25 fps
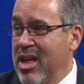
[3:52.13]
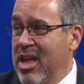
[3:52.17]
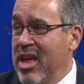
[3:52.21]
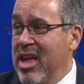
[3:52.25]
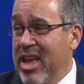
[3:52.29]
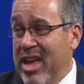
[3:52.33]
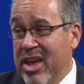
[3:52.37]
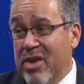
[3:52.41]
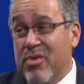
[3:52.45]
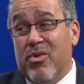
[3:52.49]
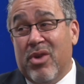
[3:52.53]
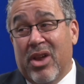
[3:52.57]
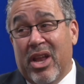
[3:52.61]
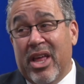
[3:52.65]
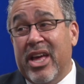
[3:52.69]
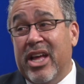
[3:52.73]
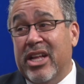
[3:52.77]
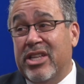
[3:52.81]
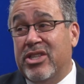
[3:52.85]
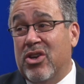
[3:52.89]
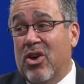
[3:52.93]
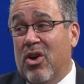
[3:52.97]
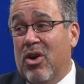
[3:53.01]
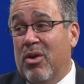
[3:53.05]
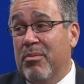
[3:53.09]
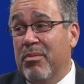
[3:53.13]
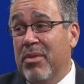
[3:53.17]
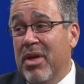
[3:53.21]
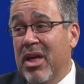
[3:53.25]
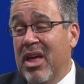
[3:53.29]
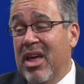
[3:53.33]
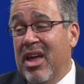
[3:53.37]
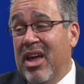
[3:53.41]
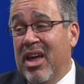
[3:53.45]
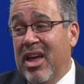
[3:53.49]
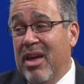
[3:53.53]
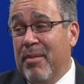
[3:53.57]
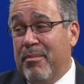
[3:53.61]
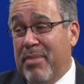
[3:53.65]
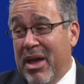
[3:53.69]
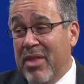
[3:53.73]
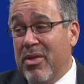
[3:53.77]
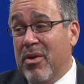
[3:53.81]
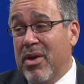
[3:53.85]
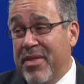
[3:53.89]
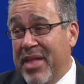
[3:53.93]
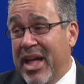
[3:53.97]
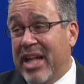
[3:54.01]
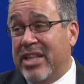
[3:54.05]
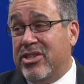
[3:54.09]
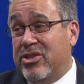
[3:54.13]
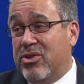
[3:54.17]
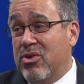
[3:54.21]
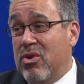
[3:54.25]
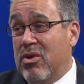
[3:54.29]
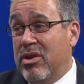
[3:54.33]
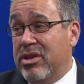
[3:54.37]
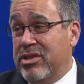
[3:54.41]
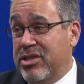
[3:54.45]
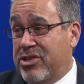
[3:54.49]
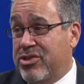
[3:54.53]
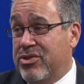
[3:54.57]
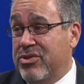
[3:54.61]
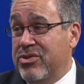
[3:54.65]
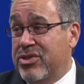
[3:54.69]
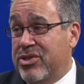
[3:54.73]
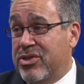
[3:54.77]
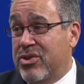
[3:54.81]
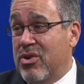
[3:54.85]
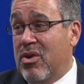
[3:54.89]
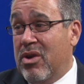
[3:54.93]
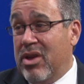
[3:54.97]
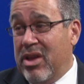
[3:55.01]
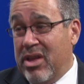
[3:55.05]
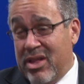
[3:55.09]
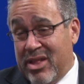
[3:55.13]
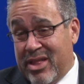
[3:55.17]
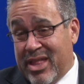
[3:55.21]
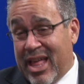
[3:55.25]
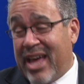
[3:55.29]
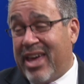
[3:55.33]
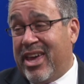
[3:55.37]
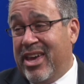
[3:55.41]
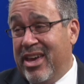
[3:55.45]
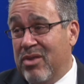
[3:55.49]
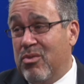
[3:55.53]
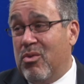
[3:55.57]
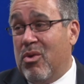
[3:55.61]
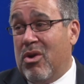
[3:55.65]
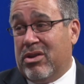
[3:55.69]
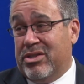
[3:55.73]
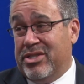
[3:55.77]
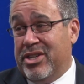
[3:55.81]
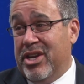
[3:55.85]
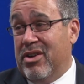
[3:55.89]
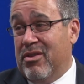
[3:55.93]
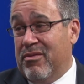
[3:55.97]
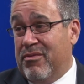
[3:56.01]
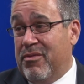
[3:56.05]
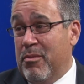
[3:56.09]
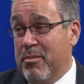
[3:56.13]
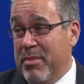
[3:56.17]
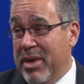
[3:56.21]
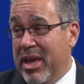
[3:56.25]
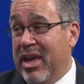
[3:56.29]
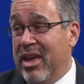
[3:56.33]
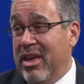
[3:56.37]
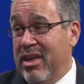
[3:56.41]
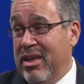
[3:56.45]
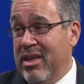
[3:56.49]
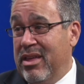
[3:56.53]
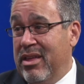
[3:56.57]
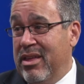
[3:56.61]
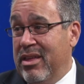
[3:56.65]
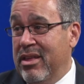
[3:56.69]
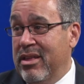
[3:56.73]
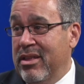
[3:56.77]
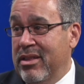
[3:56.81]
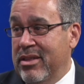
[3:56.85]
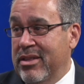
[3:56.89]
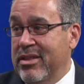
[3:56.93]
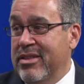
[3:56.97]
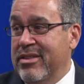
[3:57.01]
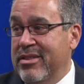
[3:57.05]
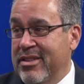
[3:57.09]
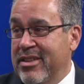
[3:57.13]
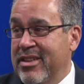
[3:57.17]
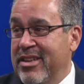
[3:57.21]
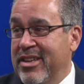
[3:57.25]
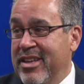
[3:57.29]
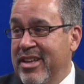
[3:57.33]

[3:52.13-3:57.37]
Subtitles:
Right. It really hits home. Yeah. And by the way, that story is a true story. That kid works here for me. Oh, yeah.